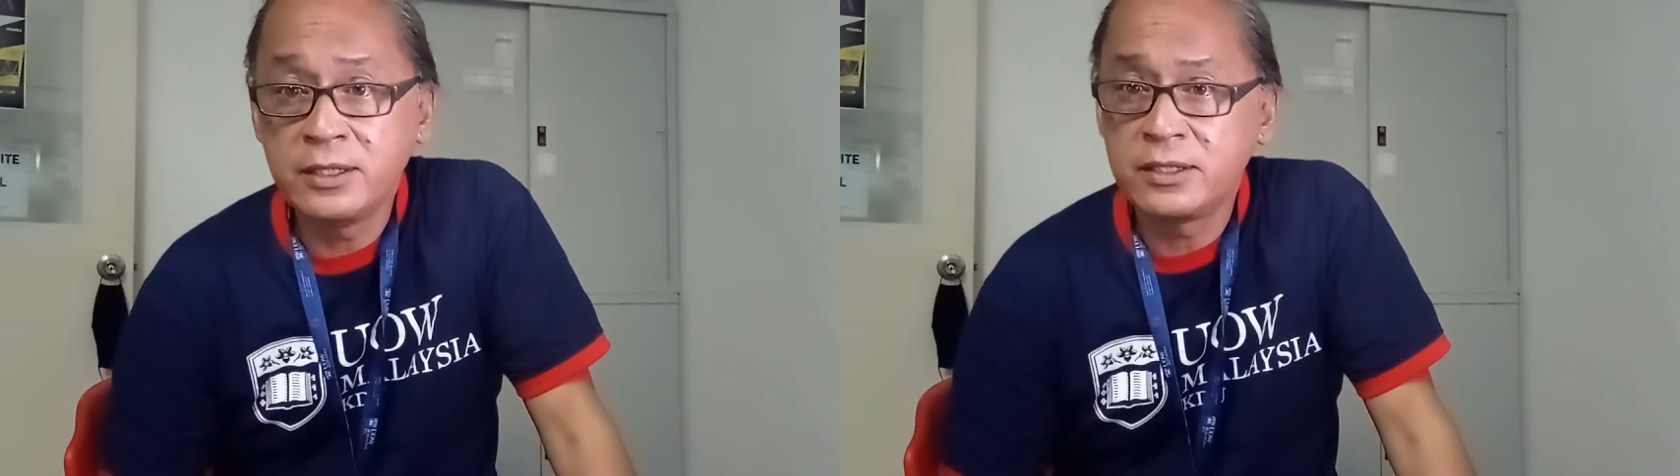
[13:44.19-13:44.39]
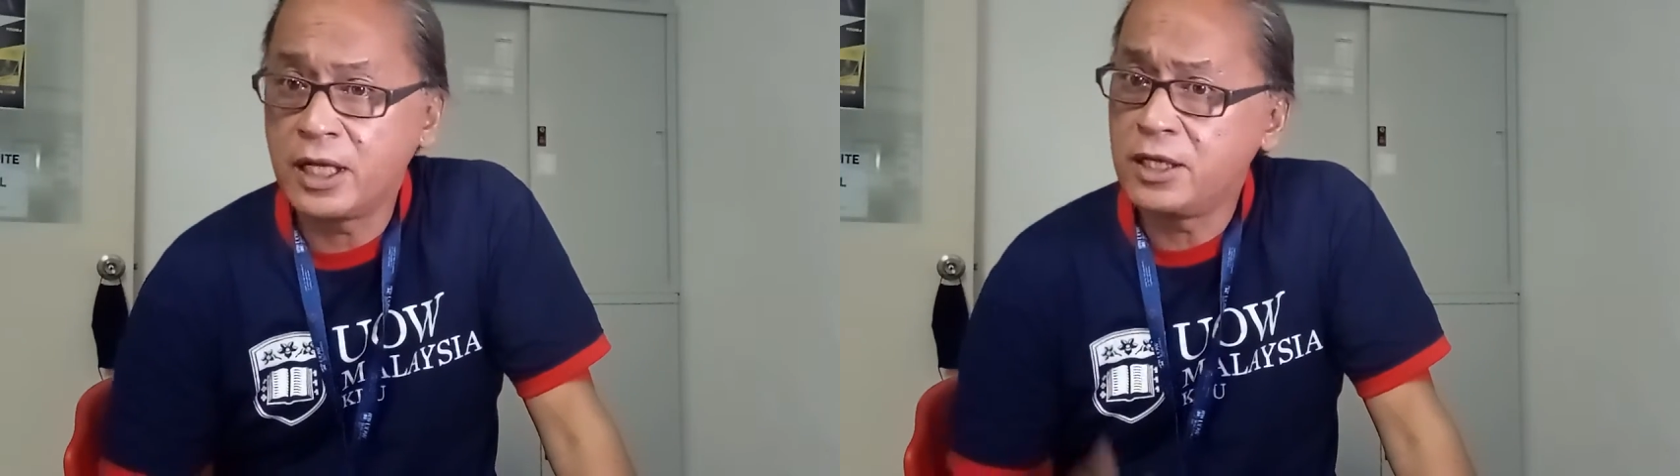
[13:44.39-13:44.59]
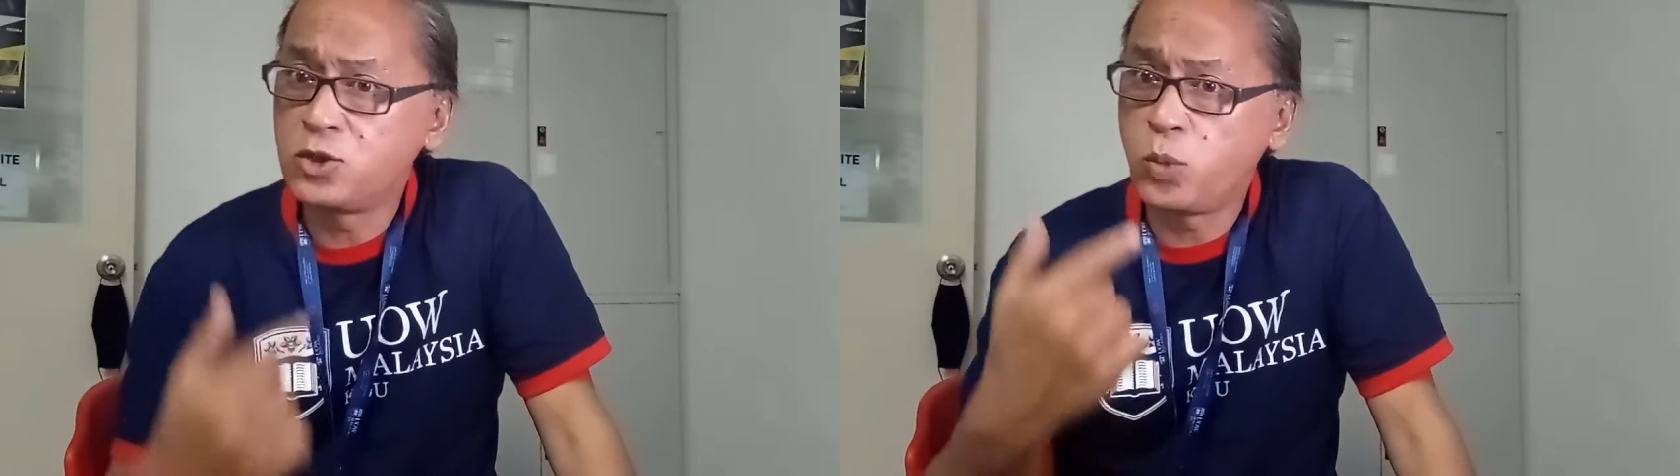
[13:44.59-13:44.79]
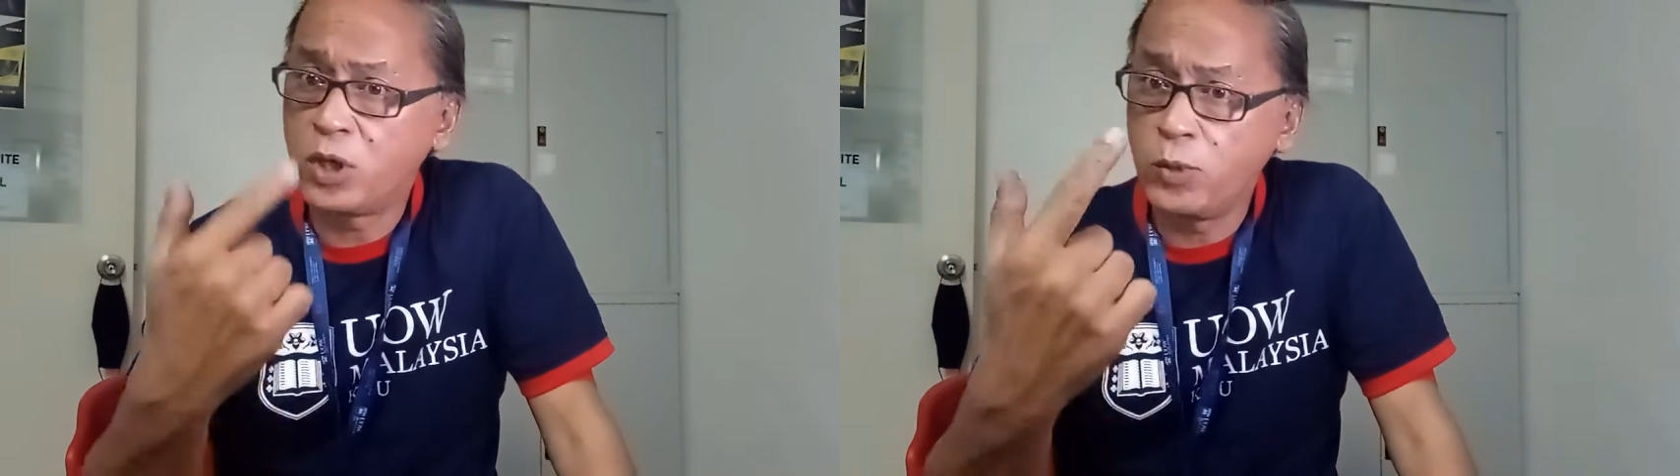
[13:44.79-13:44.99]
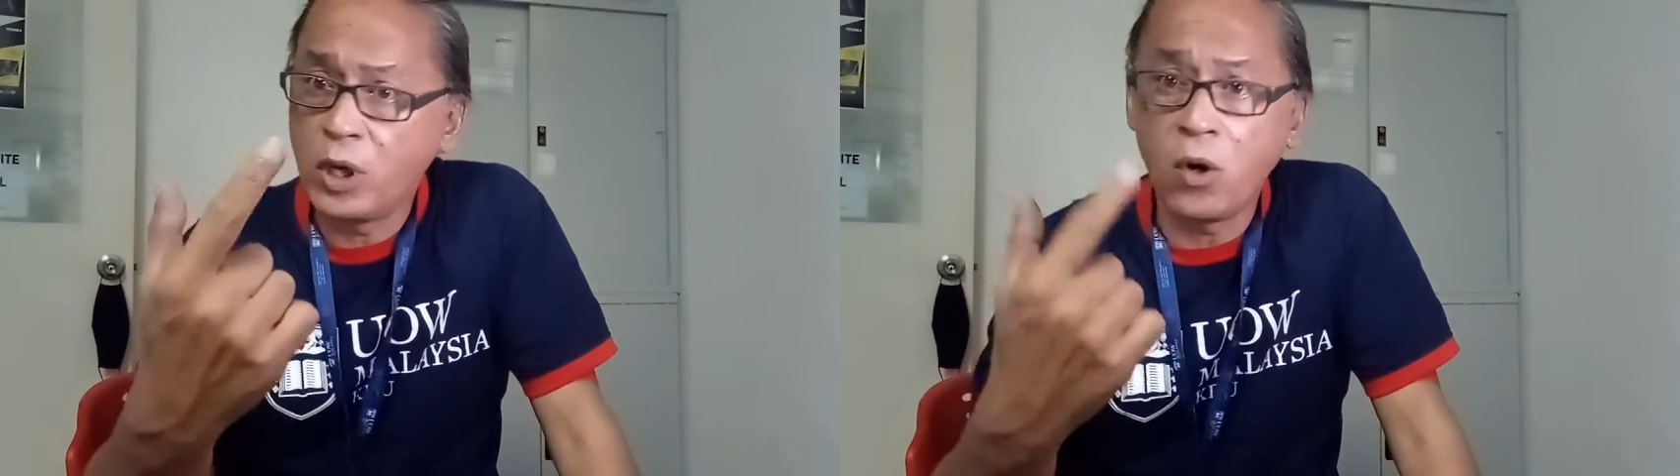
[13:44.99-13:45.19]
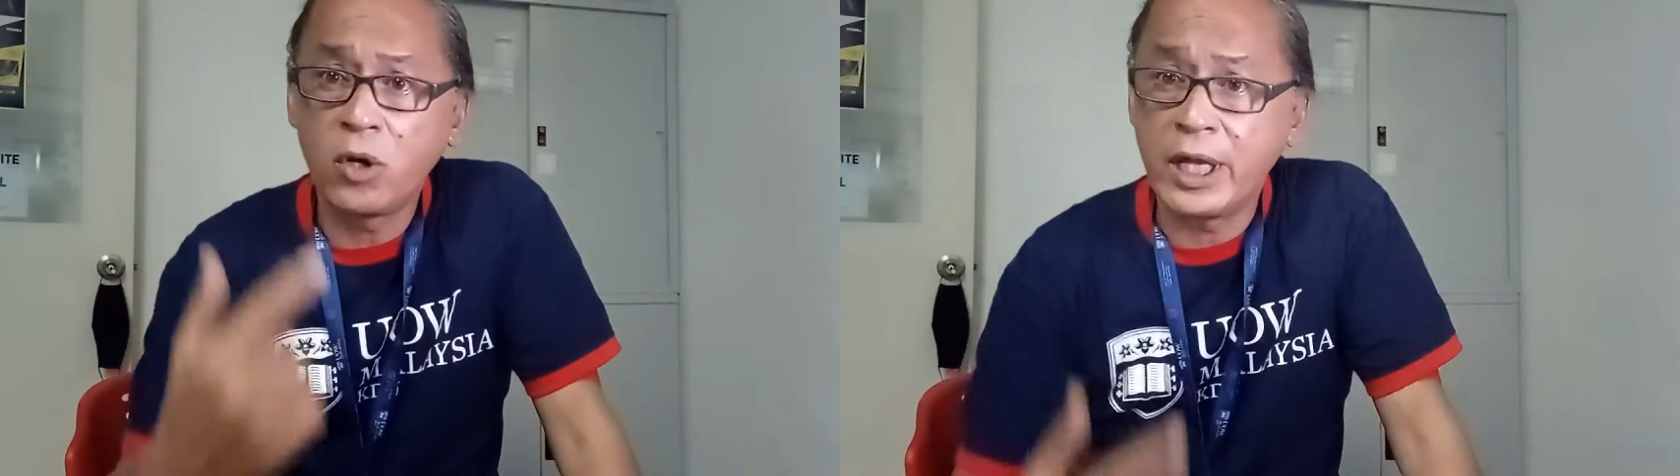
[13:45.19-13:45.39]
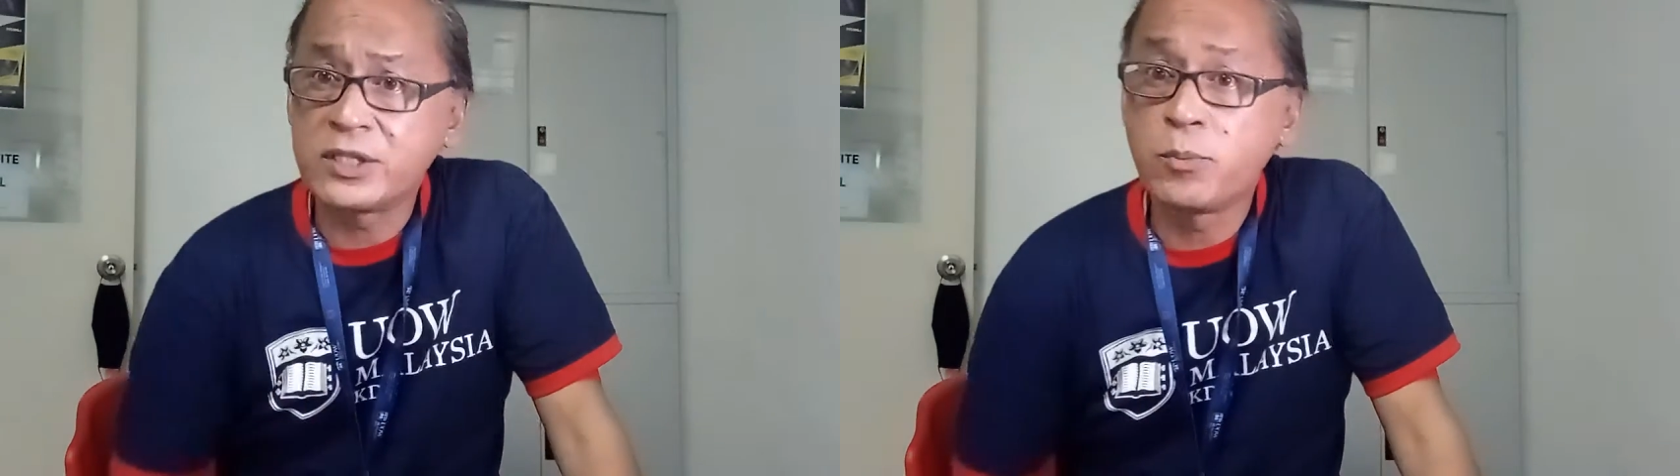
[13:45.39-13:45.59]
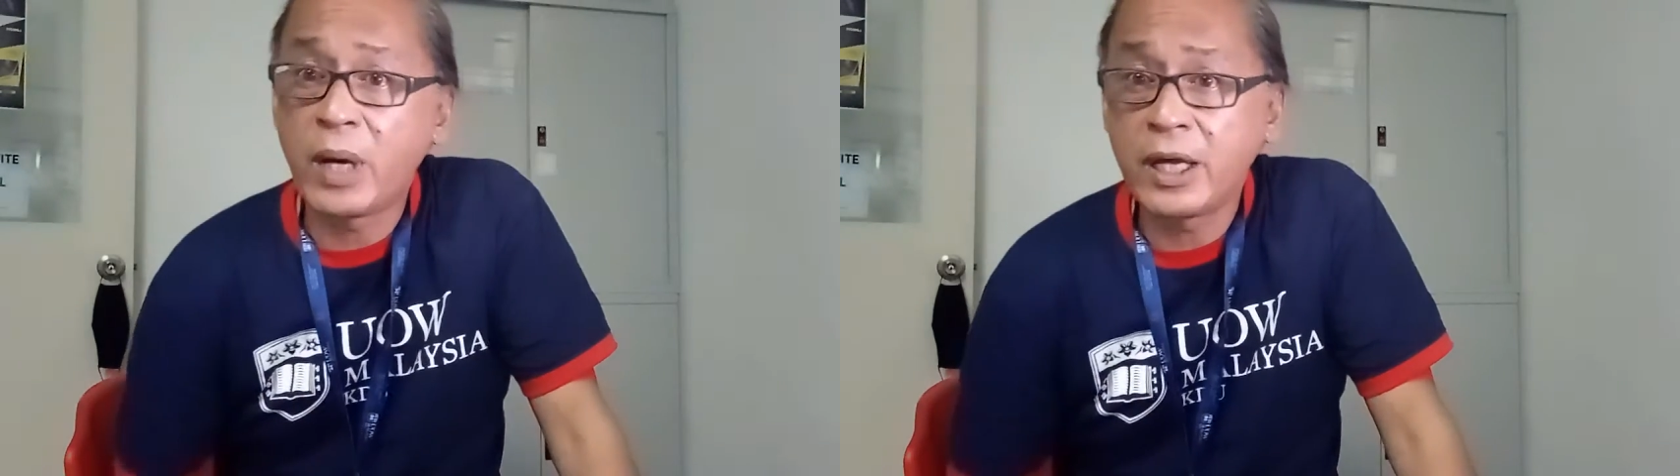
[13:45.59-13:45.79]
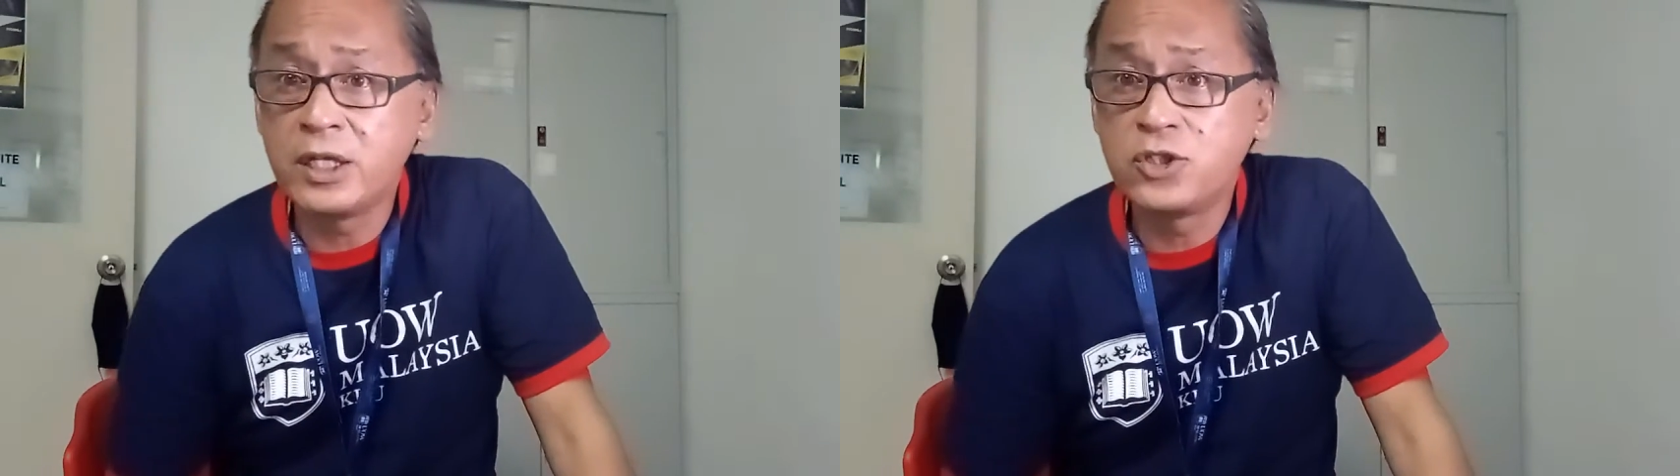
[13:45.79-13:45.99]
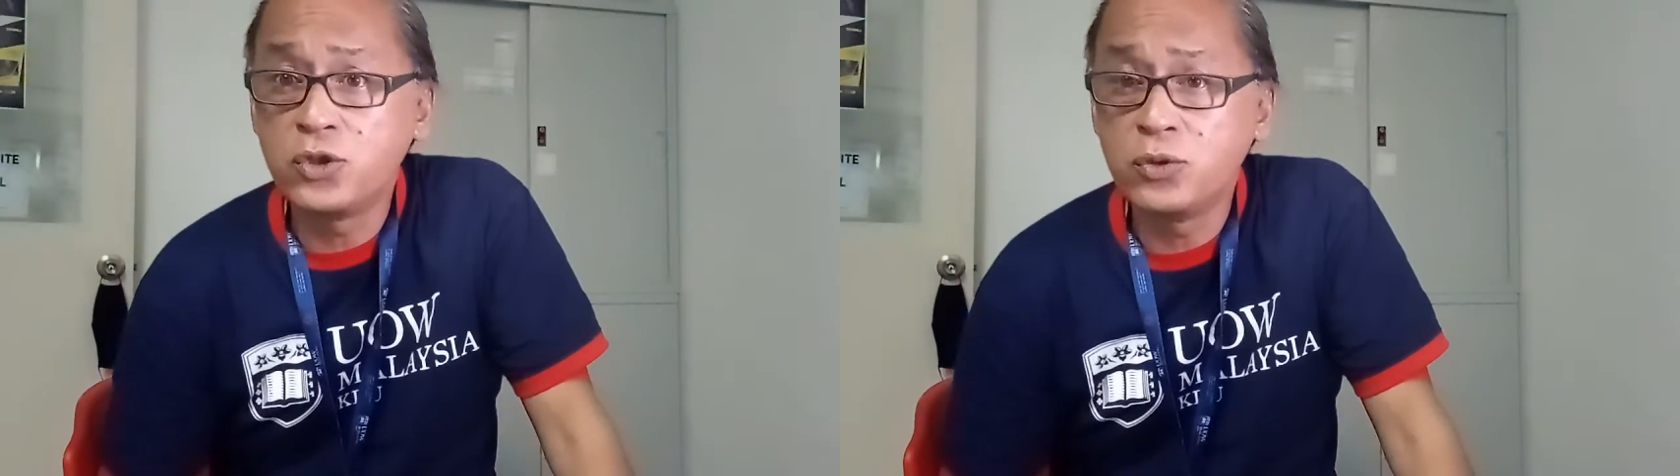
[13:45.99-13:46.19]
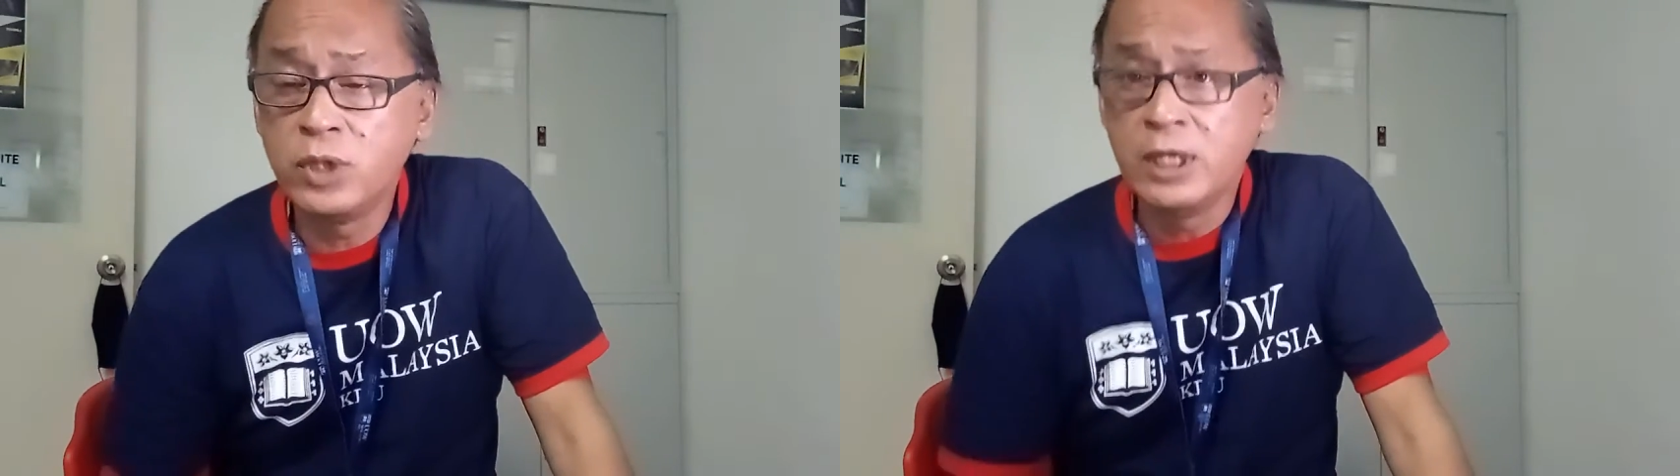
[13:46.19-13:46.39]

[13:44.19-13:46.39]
That is what we all aspire to,